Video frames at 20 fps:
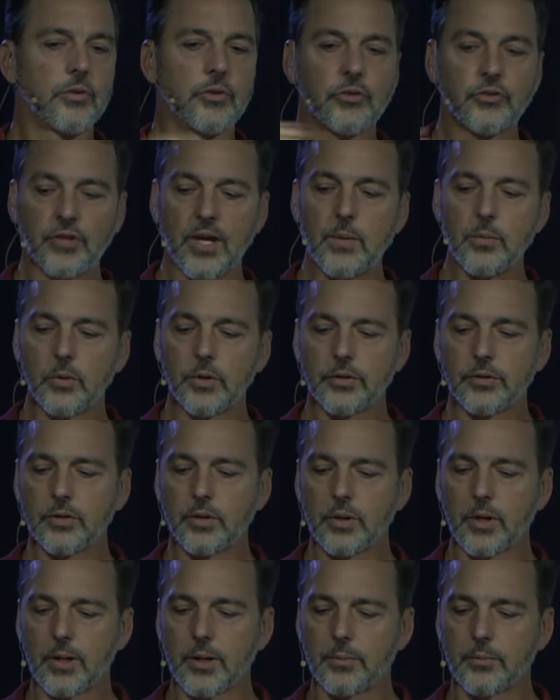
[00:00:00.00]
Same with
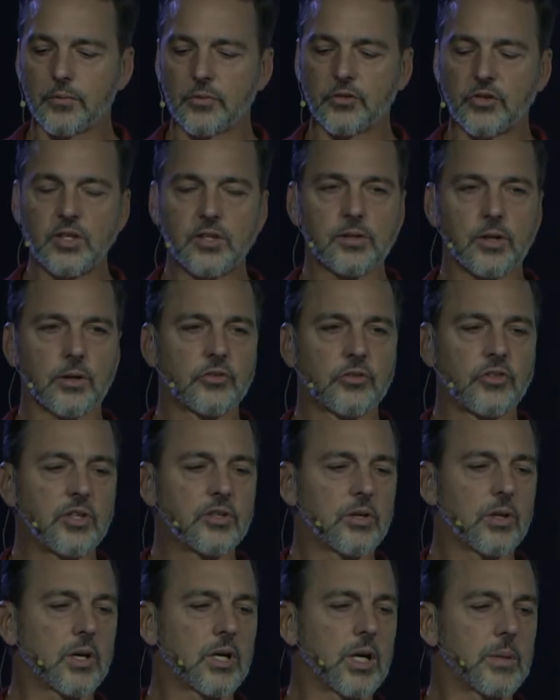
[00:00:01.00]
the um, sea slug. Sea
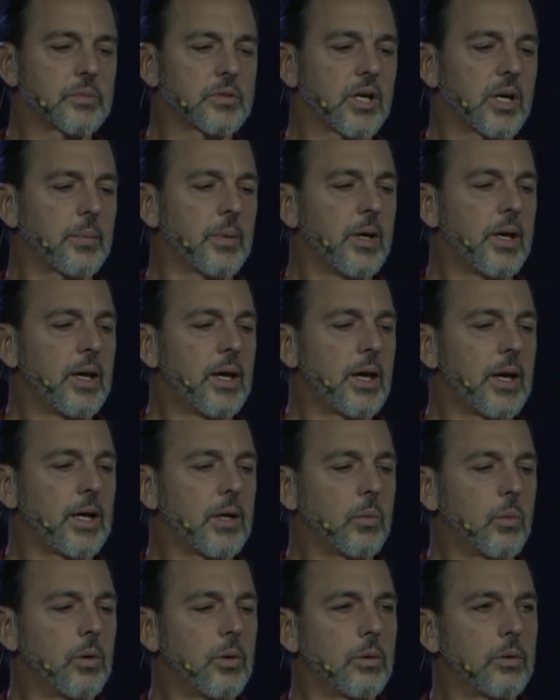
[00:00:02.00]
slug comes up
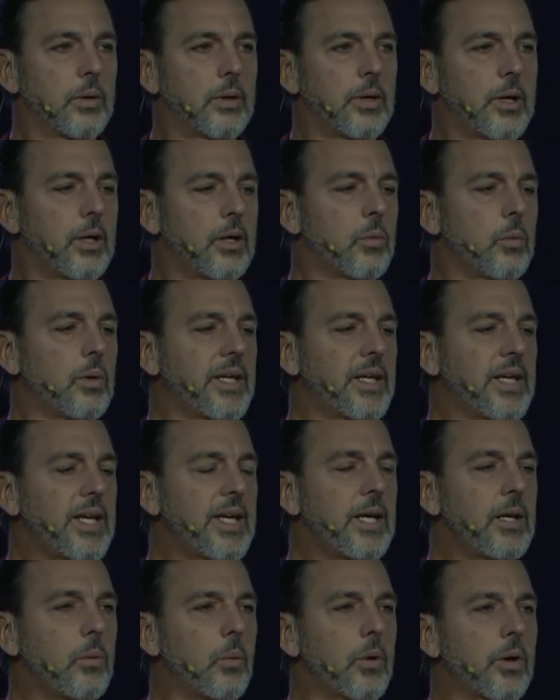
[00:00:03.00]
and it will, and it will
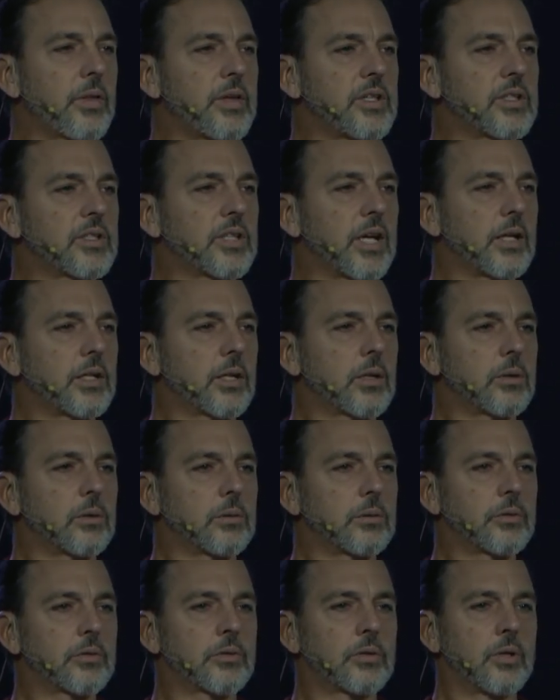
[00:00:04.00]
eat one of these
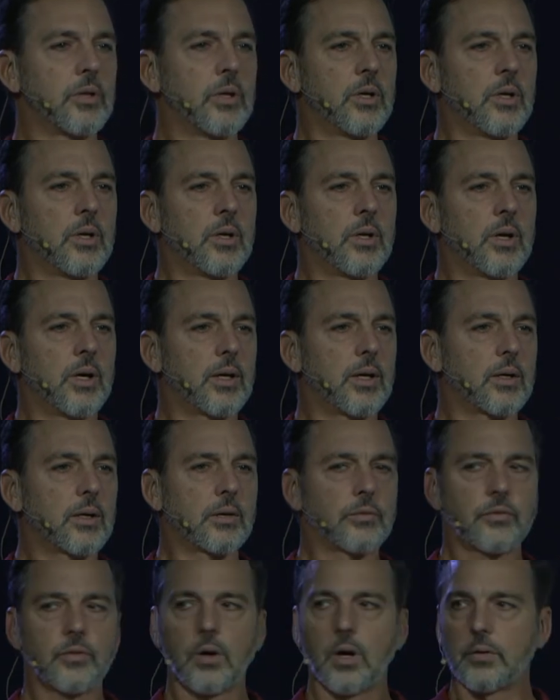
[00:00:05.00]
tentacles uh,
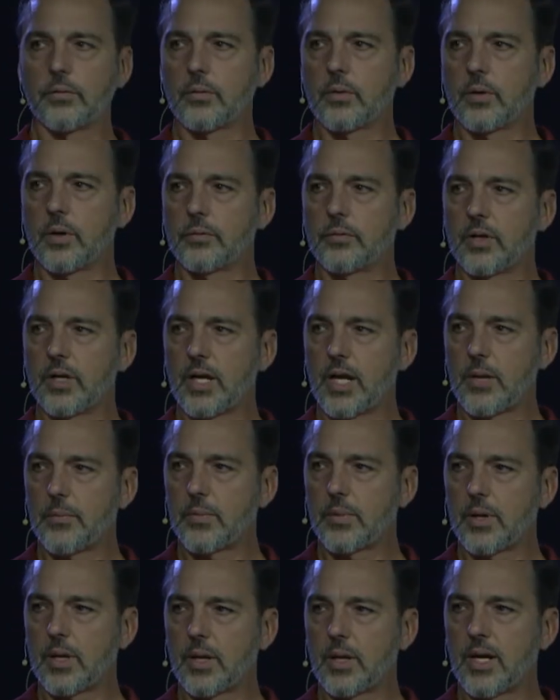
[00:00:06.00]
of, of, a, of, an
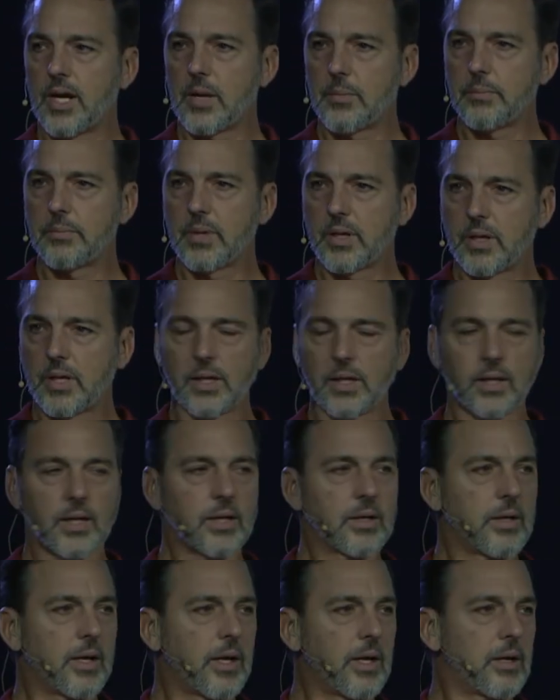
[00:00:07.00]
anemone.
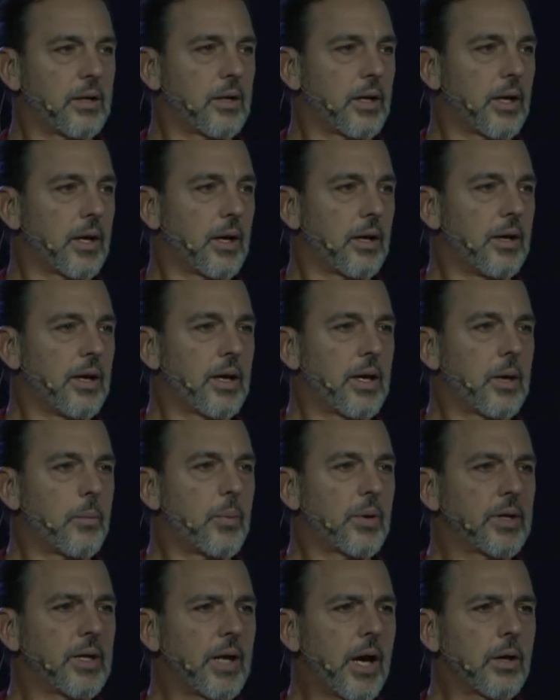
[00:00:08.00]
And, and, uh,
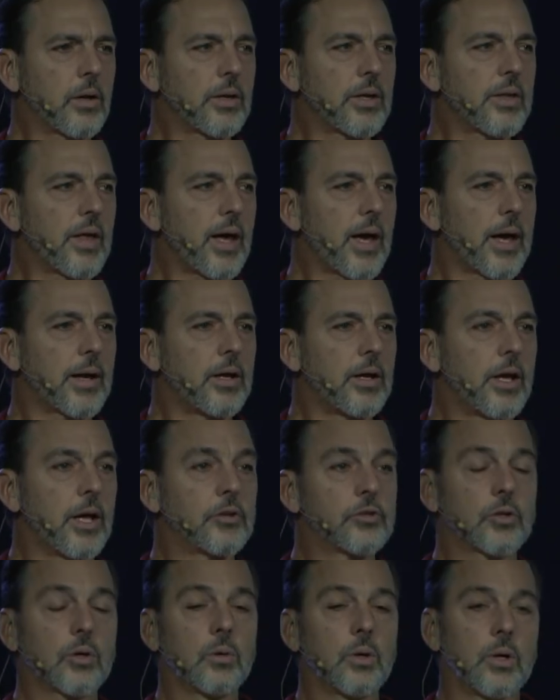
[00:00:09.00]
but not only that.
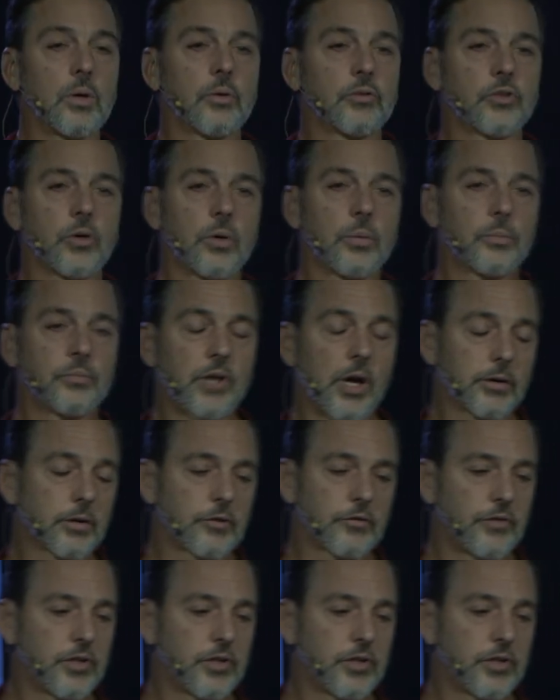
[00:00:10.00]
And so, so Dr.